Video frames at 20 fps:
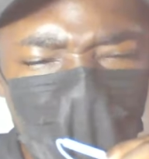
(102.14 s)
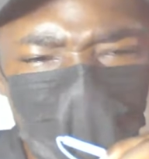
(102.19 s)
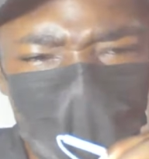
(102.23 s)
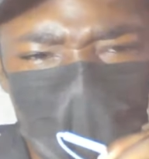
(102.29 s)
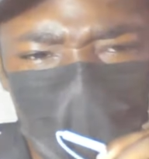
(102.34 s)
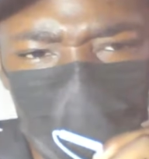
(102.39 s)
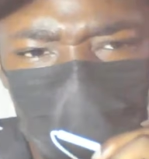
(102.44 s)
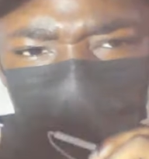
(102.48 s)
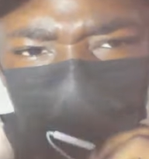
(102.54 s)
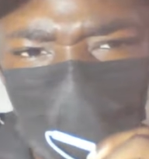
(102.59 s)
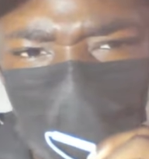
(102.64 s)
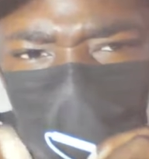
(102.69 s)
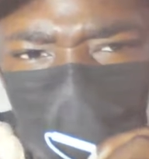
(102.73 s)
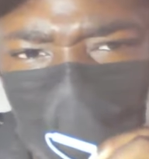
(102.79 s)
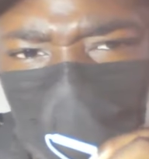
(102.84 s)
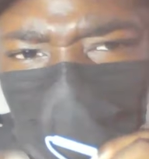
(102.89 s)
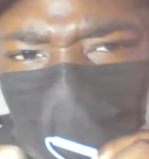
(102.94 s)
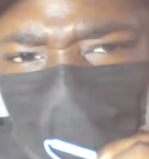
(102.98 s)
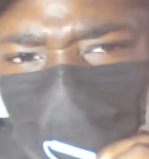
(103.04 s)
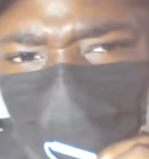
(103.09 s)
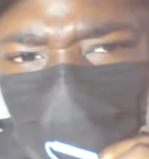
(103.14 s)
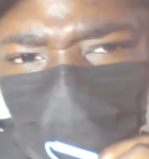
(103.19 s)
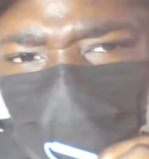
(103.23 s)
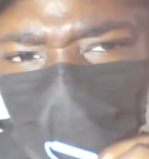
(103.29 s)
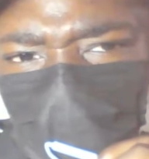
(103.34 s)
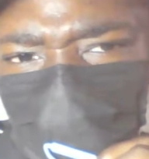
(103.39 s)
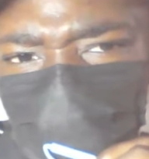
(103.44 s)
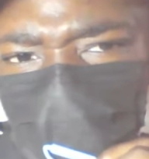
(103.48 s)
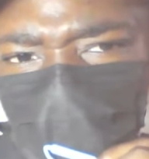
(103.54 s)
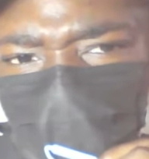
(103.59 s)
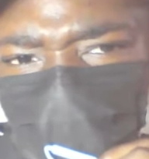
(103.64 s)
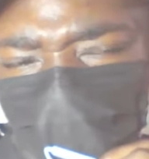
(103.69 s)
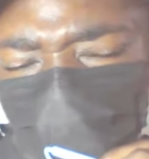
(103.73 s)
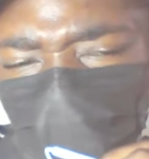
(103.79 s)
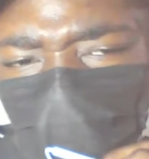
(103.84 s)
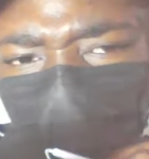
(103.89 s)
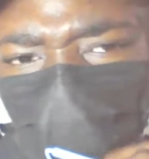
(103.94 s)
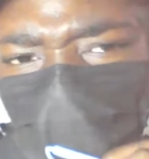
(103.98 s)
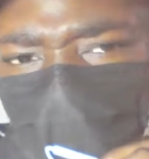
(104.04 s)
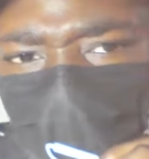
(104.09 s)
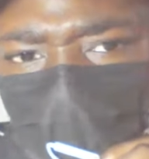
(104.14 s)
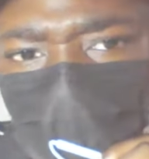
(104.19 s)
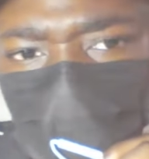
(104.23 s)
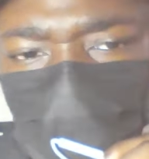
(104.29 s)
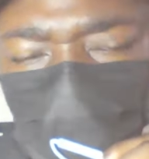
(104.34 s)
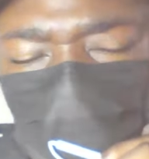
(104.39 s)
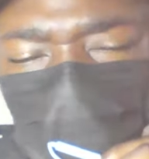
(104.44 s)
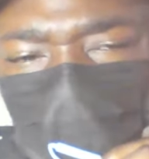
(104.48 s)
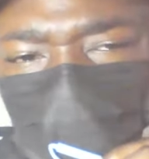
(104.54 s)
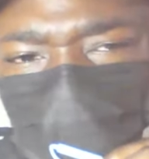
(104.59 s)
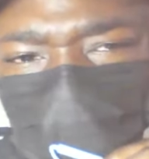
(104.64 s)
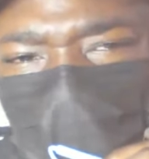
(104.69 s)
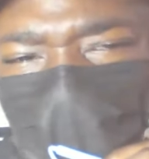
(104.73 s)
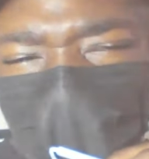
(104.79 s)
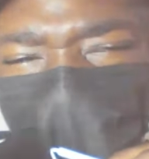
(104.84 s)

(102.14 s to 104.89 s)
it's a fair college for Nibia and some more canon. I